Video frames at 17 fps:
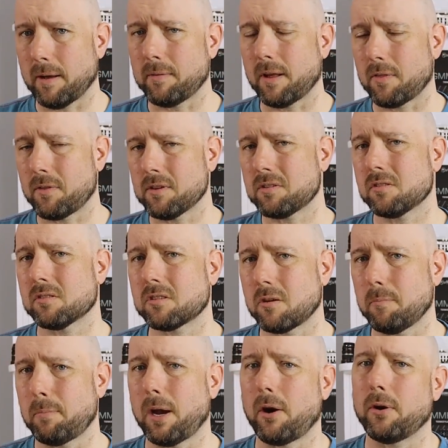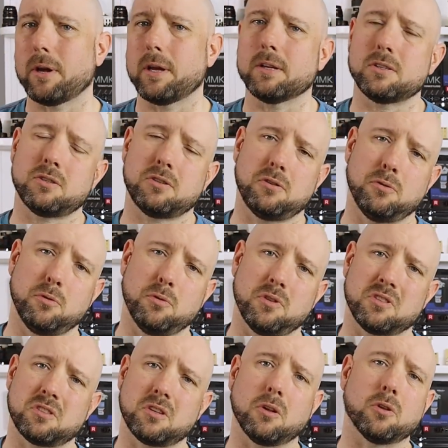Uh, now this is comparing it
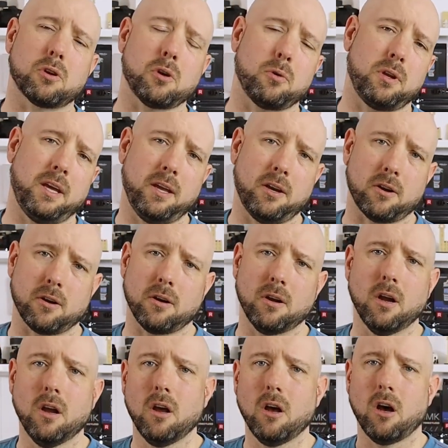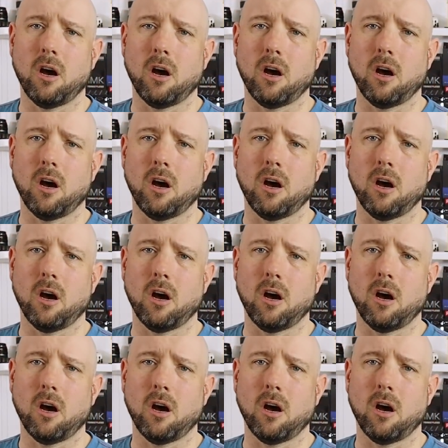to the silicone heater